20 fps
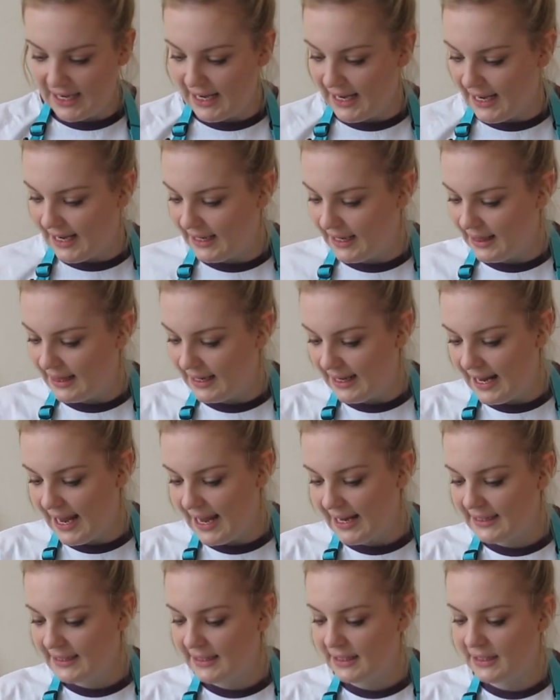in the
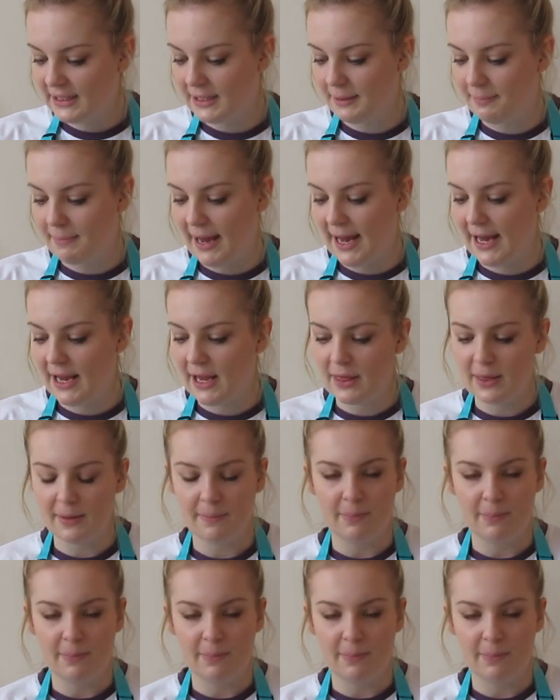legs to make the